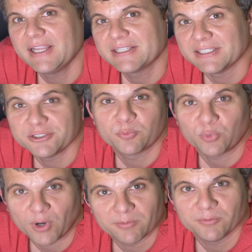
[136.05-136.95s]
since you're
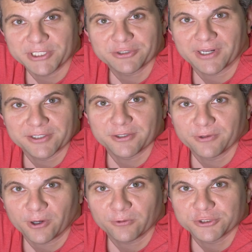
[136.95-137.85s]
probably trying to do
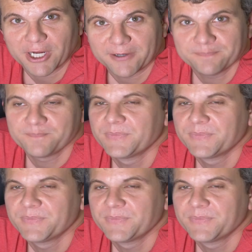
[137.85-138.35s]
the whole job.